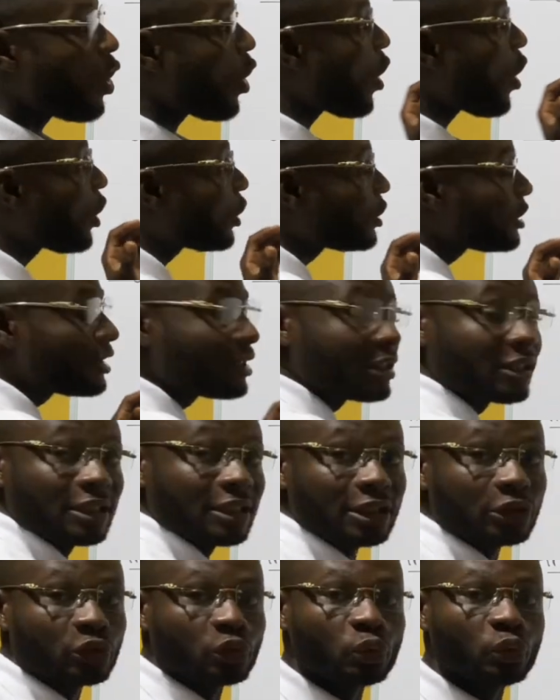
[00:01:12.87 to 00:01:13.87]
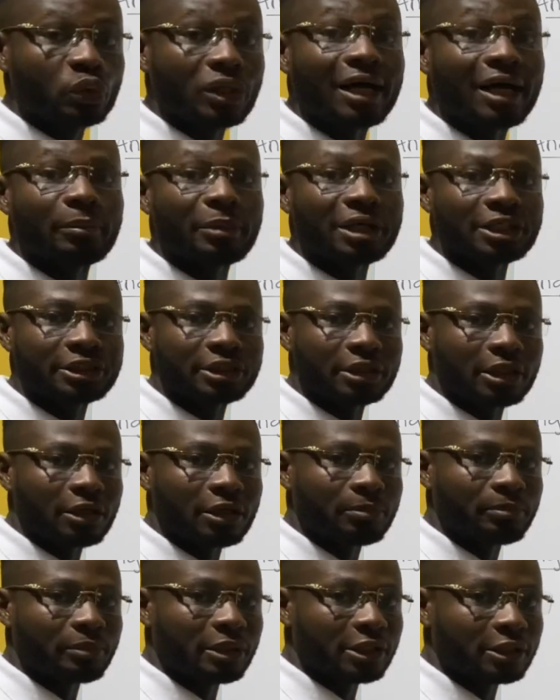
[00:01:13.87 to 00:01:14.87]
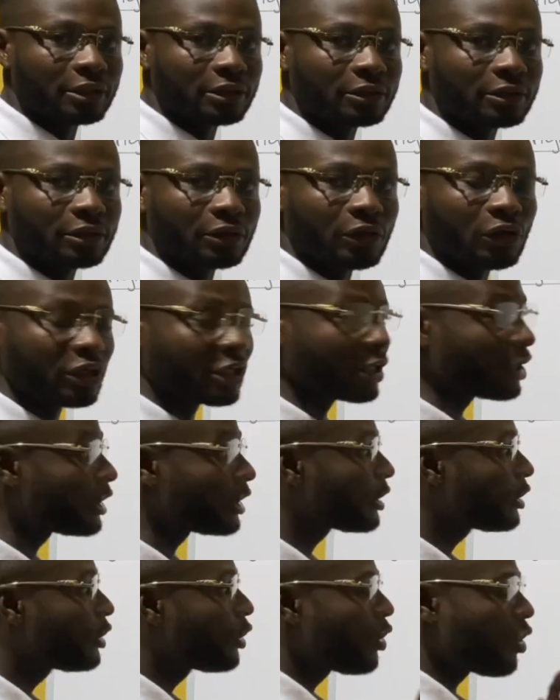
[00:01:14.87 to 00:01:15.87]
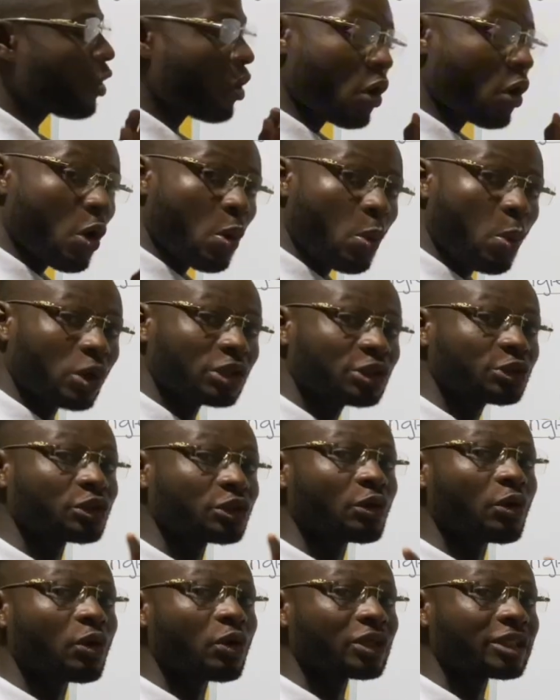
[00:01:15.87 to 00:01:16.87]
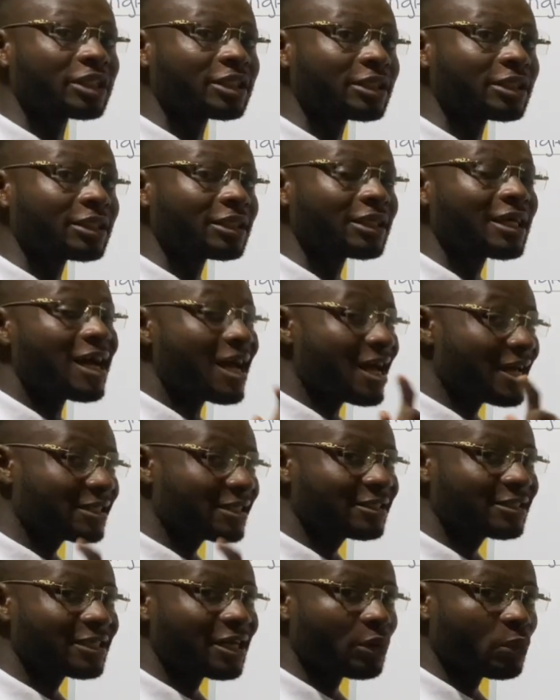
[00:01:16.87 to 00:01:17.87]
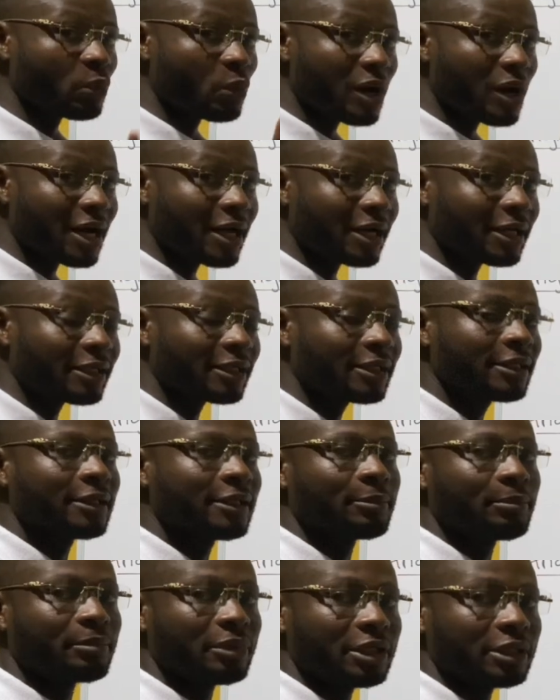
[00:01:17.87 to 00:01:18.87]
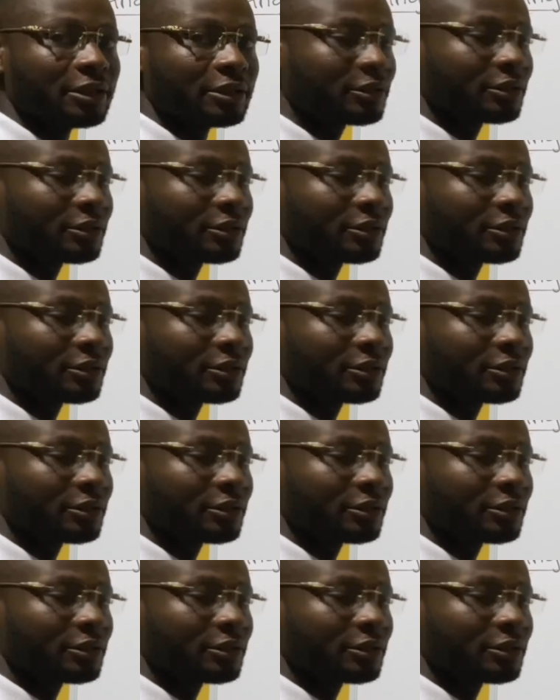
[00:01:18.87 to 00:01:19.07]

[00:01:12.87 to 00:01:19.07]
on the two-dimensional plane, okay, or what we call the S and Y plane.